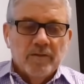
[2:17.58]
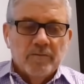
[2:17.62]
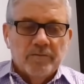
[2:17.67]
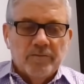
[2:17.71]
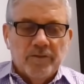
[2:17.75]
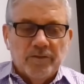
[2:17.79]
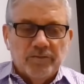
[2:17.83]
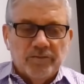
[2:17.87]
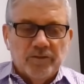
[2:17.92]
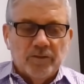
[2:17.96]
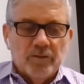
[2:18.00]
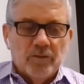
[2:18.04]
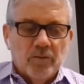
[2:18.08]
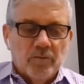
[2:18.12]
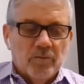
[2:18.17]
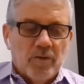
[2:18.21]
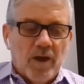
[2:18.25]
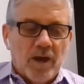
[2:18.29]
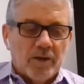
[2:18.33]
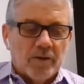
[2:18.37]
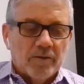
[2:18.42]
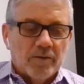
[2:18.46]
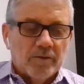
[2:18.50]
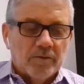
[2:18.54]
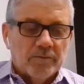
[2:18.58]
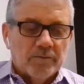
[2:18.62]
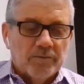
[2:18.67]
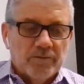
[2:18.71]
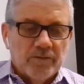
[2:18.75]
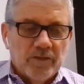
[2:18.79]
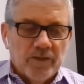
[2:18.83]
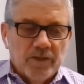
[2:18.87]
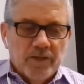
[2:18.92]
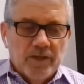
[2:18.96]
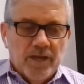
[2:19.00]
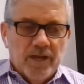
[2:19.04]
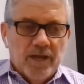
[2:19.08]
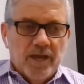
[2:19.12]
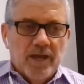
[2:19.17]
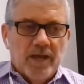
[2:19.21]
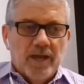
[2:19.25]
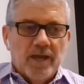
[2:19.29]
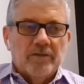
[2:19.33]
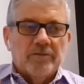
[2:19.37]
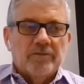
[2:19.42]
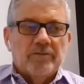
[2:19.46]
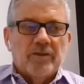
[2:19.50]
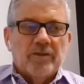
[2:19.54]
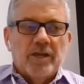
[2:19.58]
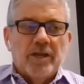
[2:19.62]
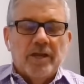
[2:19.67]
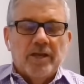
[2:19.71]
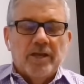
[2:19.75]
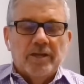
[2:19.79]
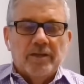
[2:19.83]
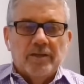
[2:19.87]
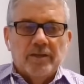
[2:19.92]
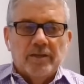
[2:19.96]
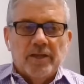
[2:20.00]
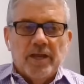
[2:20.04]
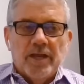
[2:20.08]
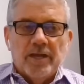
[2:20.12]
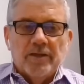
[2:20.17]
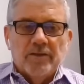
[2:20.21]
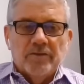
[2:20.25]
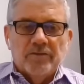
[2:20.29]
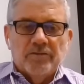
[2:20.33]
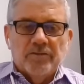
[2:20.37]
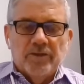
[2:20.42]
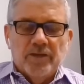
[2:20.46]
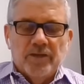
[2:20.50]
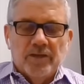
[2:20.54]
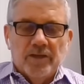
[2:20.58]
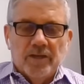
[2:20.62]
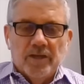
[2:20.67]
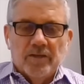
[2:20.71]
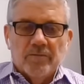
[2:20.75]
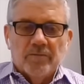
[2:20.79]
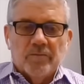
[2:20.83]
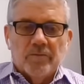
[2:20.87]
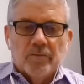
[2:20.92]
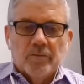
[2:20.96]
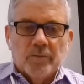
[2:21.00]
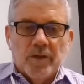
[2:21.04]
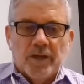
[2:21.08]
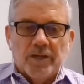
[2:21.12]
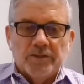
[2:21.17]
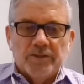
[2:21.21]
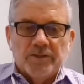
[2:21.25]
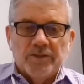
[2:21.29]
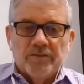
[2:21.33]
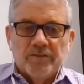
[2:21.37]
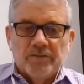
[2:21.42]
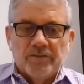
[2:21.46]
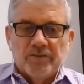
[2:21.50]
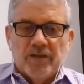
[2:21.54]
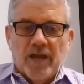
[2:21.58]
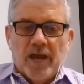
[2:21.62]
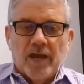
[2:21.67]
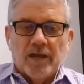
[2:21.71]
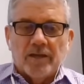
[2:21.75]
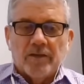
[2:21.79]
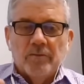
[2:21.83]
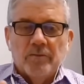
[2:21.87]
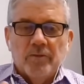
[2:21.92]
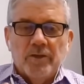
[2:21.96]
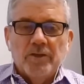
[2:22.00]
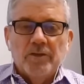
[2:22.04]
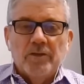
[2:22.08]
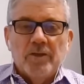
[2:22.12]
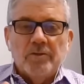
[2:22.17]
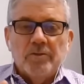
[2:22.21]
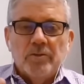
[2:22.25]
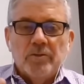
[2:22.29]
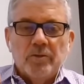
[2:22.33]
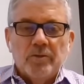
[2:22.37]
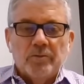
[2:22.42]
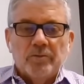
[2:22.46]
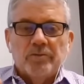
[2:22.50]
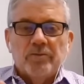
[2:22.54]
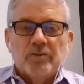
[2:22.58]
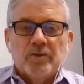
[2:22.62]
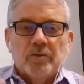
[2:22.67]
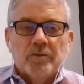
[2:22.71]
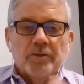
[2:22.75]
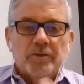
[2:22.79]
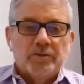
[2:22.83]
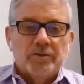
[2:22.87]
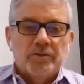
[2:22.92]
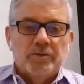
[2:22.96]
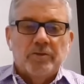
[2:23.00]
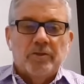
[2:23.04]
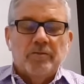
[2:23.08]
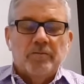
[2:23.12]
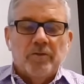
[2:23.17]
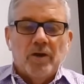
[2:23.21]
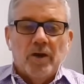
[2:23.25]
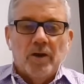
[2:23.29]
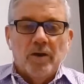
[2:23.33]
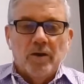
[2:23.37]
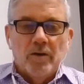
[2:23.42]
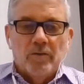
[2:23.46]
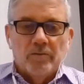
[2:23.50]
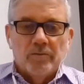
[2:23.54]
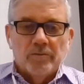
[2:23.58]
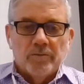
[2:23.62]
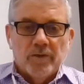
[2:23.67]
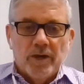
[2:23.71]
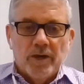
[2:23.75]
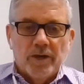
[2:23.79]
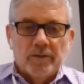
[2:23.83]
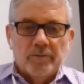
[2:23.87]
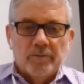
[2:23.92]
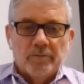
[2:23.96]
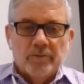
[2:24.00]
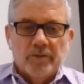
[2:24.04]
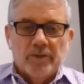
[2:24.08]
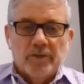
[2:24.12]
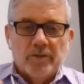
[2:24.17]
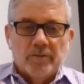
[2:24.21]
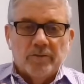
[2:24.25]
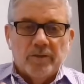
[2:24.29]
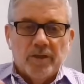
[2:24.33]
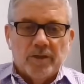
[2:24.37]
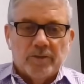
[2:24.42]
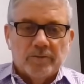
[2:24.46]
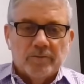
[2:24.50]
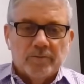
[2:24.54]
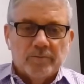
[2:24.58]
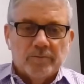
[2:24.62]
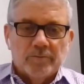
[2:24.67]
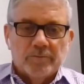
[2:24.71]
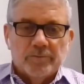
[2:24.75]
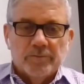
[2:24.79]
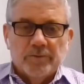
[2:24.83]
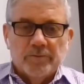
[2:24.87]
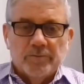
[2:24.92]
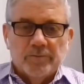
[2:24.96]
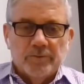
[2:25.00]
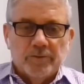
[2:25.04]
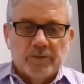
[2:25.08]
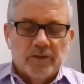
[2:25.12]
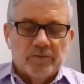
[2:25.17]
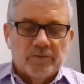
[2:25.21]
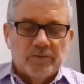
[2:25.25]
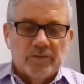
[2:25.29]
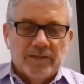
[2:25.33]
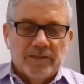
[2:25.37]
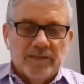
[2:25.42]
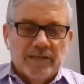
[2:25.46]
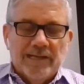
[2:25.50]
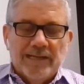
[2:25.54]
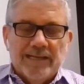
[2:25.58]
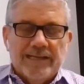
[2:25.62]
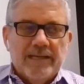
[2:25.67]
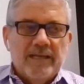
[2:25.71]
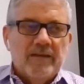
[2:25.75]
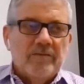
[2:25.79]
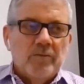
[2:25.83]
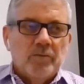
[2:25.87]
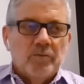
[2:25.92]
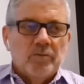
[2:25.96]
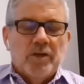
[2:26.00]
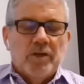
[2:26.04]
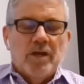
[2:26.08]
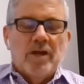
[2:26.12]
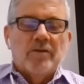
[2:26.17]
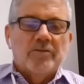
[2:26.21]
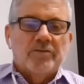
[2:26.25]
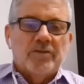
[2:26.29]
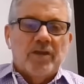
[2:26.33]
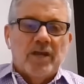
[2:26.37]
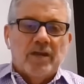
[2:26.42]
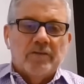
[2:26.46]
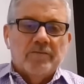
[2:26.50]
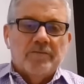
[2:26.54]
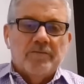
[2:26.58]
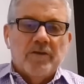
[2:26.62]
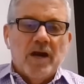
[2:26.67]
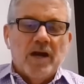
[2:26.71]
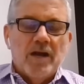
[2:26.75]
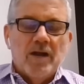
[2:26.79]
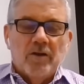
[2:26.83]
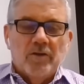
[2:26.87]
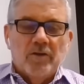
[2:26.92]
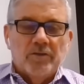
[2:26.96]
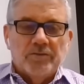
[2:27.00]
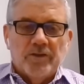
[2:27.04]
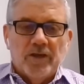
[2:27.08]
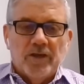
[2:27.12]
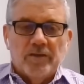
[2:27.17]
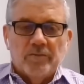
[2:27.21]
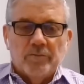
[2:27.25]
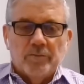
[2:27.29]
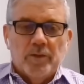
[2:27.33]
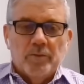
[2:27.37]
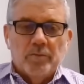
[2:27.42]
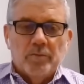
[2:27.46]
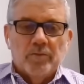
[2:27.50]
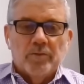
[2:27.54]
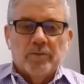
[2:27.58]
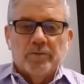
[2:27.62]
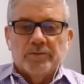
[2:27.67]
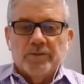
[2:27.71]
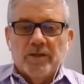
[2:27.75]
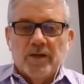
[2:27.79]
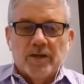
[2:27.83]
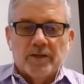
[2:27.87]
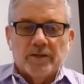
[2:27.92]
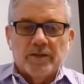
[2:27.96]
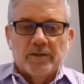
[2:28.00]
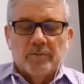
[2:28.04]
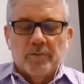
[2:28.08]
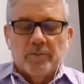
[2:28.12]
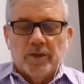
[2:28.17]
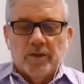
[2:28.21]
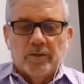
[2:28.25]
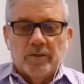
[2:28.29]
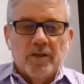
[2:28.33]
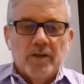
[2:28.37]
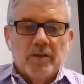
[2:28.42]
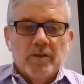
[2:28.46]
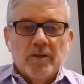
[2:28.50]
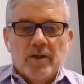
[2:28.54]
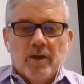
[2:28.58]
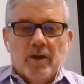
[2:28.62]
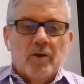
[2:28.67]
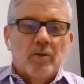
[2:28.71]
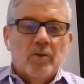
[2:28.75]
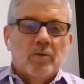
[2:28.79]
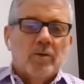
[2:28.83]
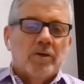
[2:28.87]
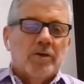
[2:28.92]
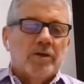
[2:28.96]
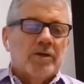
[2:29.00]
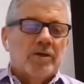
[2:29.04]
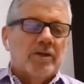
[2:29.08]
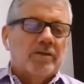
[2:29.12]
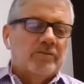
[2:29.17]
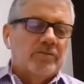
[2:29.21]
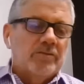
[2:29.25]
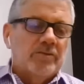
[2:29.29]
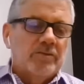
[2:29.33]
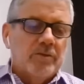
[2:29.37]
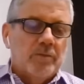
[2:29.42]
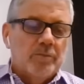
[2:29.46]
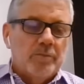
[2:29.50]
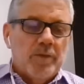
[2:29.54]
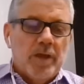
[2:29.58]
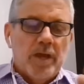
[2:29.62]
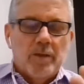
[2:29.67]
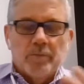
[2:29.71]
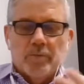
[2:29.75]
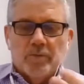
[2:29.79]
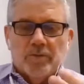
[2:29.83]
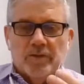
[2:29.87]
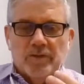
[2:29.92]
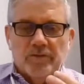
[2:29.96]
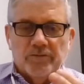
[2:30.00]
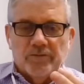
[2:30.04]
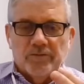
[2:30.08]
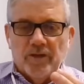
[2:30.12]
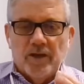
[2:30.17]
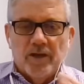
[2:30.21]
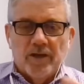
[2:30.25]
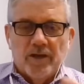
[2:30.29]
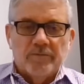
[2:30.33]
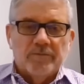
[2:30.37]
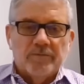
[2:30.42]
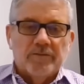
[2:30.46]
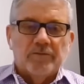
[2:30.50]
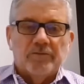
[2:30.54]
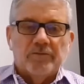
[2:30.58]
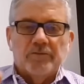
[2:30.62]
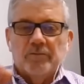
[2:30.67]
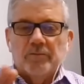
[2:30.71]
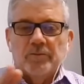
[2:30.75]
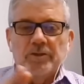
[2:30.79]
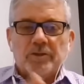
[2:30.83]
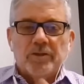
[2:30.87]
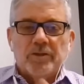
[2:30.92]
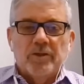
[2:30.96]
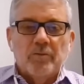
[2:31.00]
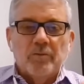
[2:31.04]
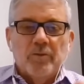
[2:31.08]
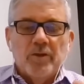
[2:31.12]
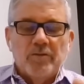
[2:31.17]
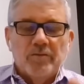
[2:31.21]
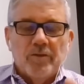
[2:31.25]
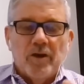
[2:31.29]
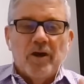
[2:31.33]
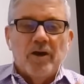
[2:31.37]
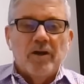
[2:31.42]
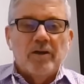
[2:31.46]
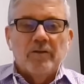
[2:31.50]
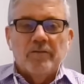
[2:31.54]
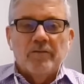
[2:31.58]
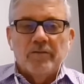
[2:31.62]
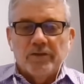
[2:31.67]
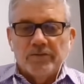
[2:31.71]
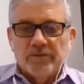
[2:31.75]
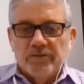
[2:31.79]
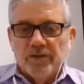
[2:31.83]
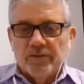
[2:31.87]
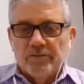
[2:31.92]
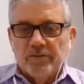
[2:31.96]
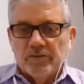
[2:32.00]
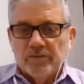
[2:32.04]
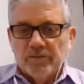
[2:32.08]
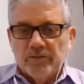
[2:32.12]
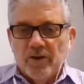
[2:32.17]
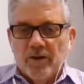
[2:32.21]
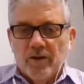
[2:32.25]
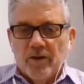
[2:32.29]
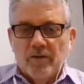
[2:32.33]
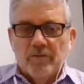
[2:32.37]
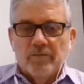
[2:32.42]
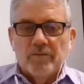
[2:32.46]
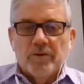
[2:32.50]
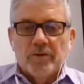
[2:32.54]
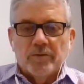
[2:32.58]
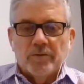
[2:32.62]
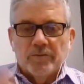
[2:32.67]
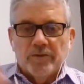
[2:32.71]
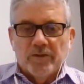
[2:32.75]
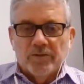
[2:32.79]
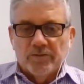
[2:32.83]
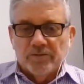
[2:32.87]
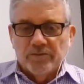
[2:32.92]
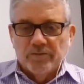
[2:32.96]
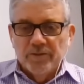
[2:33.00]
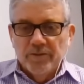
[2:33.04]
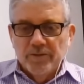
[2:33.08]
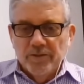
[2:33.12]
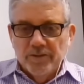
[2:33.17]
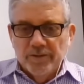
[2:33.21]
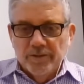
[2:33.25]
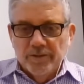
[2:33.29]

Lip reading: physical records as a legacy information stack, and we knew it was going to evolve, right? We know that because even when I was at FileSafe, people were talking about, oh, we're going to get to the paperless office. Well, all of us on this call have heard this,